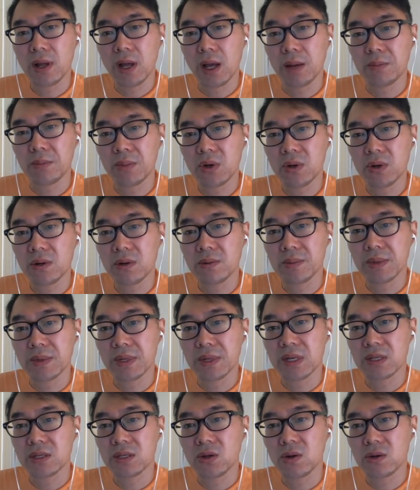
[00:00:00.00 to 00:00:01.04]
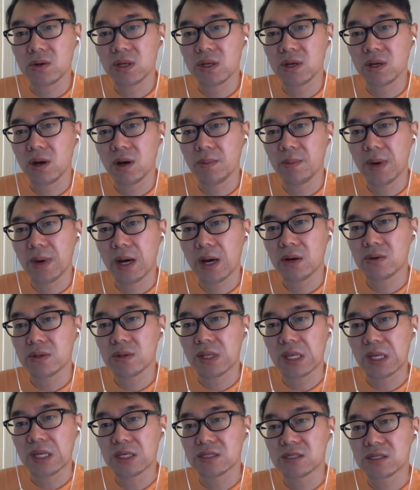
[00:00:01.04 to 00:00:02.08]
I'm gonna be talking
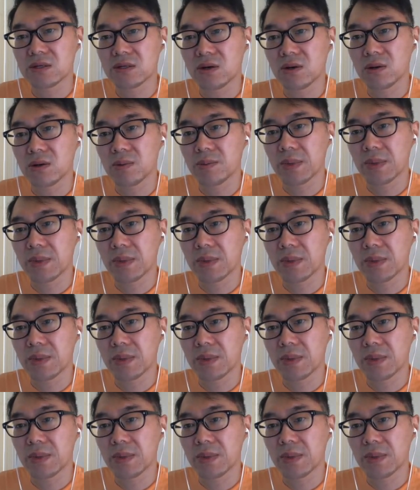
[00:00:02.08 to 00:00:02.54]
about is gonna